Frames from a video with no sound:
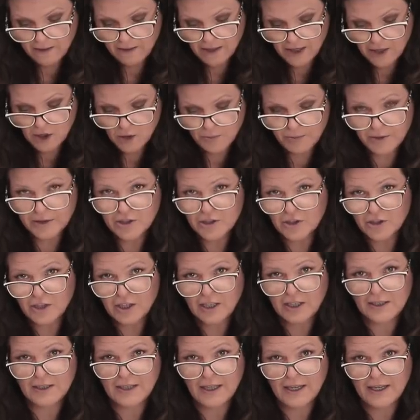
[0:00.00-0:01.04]
then you put your
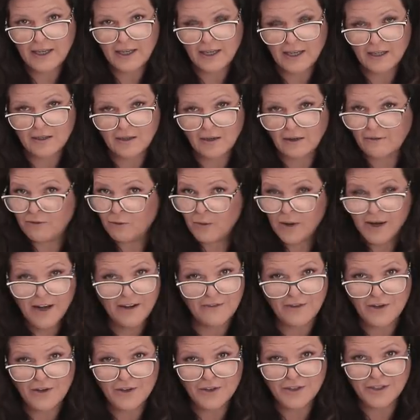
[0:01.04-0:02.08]
inlay in of
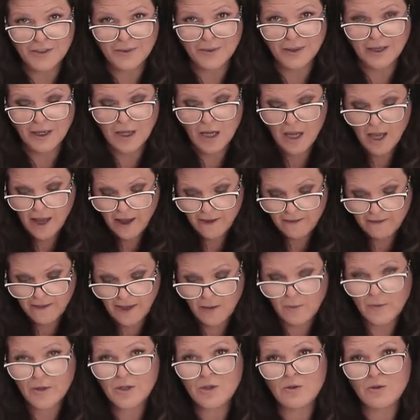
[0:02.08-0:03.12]
whatever you're doing. Then